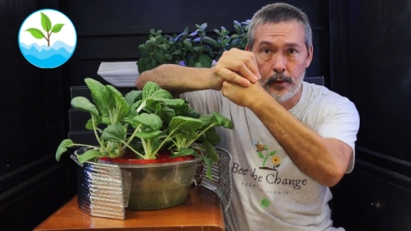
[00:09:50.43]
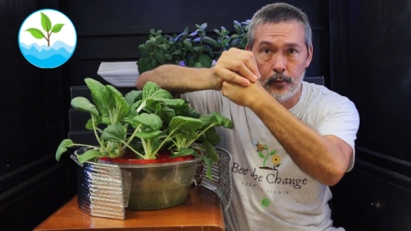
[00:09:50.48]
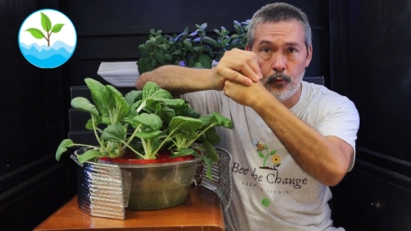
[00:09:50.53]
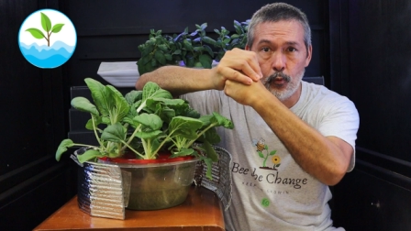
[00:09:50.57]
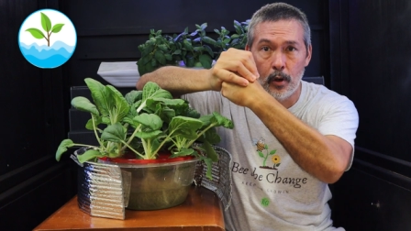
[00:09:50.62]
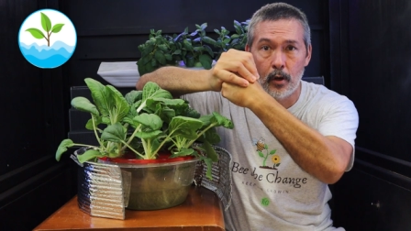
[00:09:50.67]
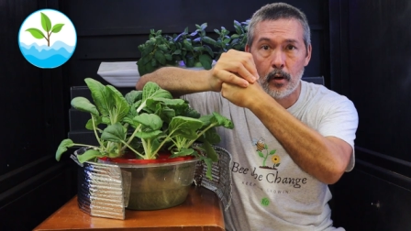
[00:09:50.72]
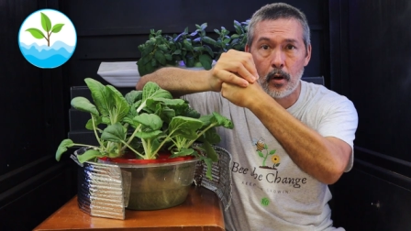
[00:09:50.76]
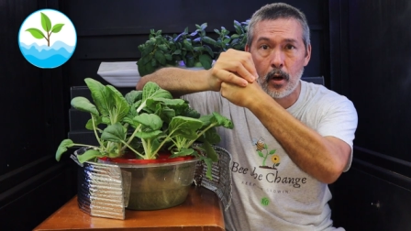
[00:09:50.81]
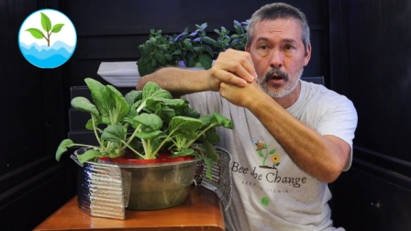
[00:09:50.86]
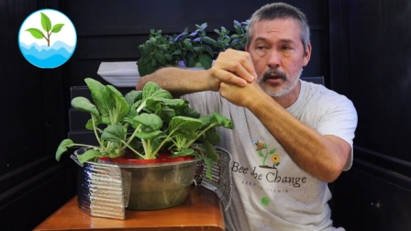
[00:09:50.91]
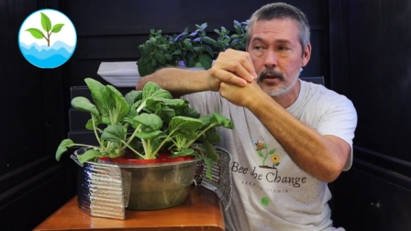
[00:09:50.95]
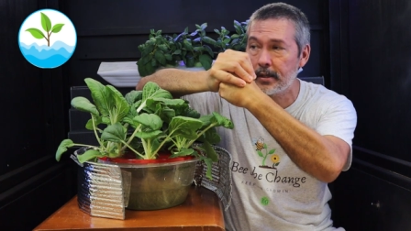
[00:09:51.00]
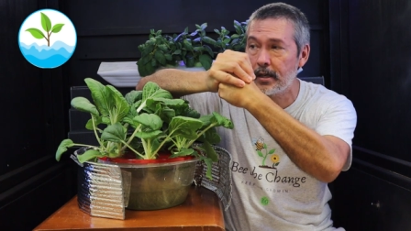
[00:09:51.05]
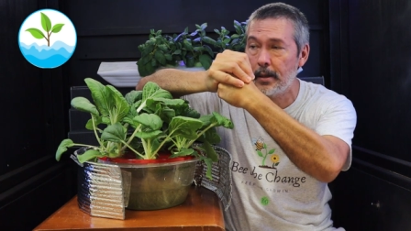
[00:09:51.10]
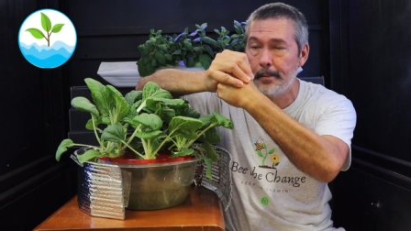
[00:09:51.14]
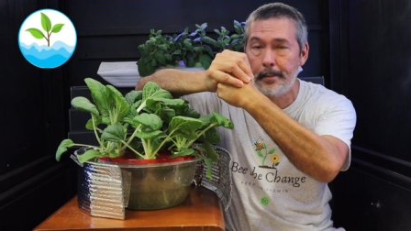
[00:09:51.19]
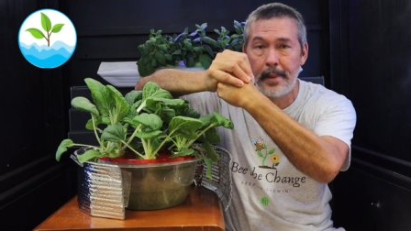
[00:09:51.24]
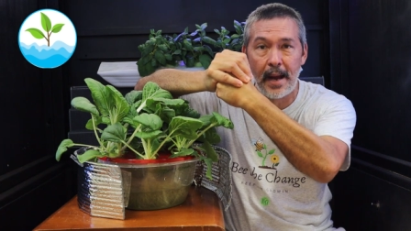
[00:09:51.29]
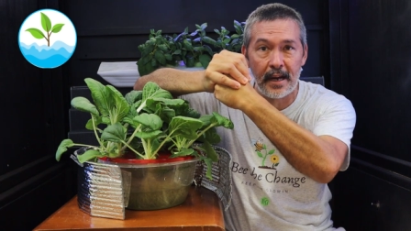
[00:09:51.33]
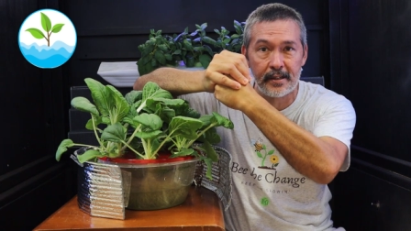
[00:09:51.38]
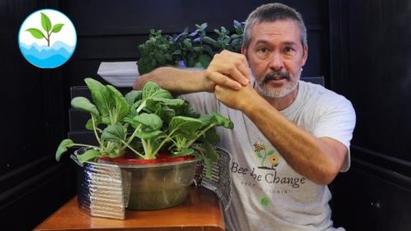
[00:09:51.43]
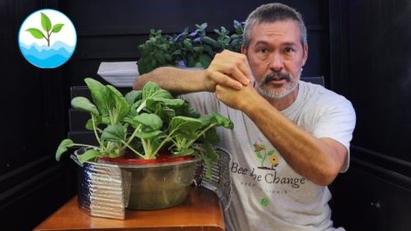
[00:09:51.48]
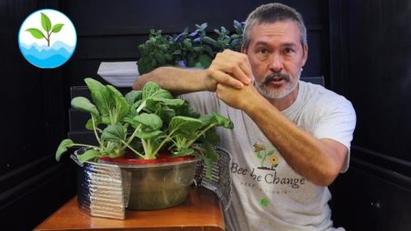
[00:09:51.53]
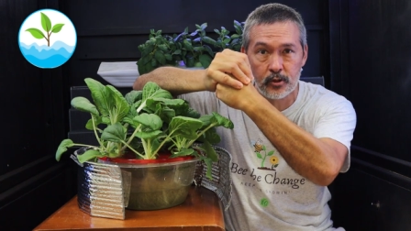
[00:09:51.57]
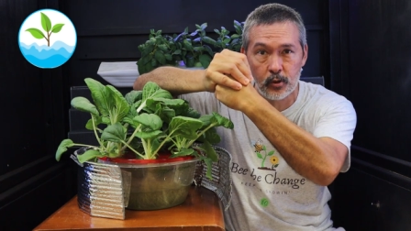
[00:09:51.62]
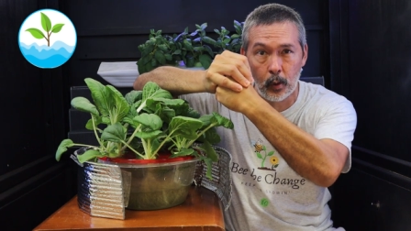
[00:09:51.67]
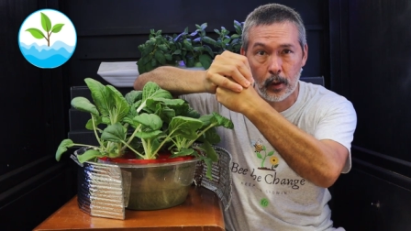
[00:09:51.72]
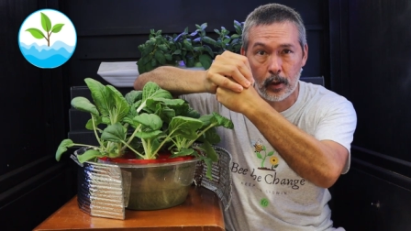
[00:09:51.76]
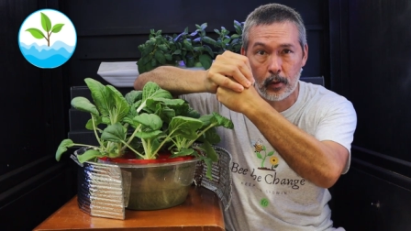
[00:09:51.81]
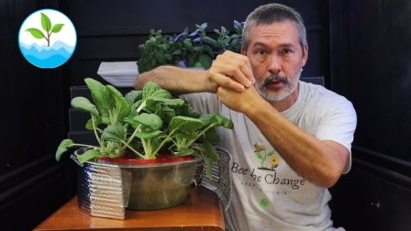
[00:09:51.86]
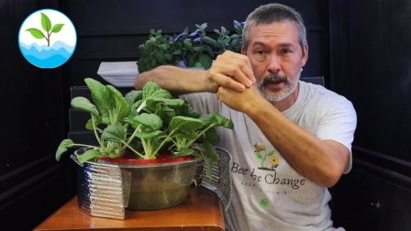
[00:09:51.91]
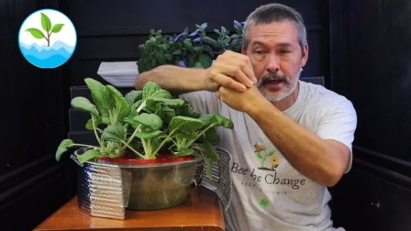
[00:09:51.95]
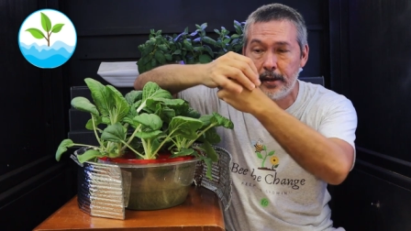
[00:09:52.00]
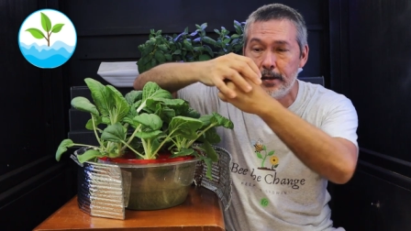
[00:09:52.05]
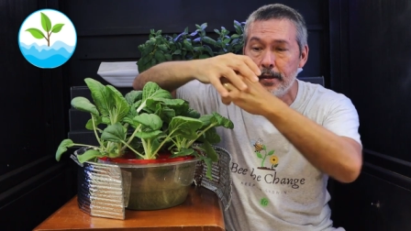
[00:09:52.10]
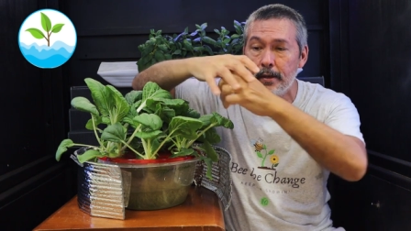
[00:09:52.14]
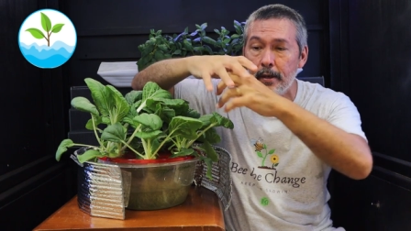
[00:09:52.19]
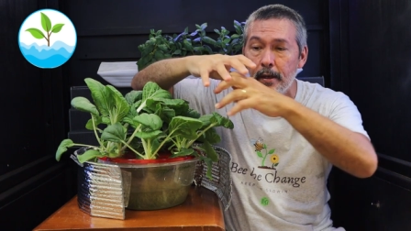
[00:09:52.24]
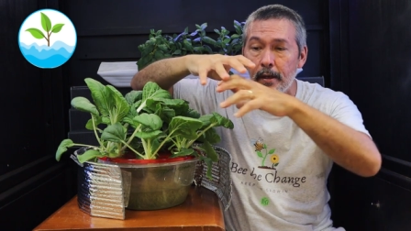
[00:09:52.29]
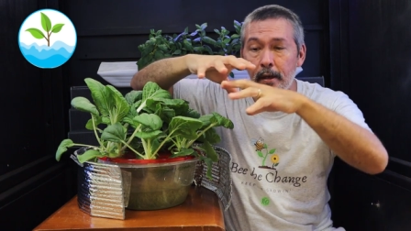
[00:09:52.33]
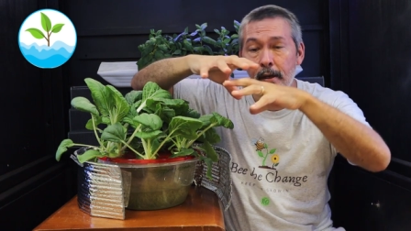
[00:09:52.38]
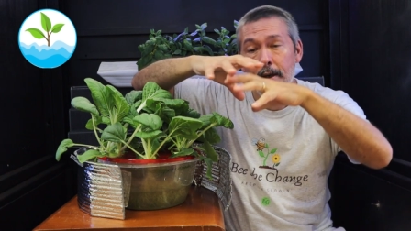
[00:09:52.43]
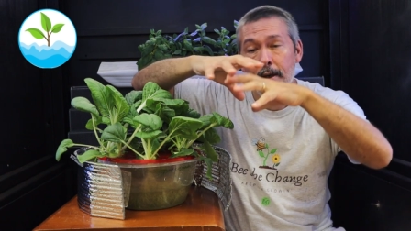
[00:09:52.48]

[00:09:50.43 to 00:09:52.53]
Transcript: in real hard compacted soil, right?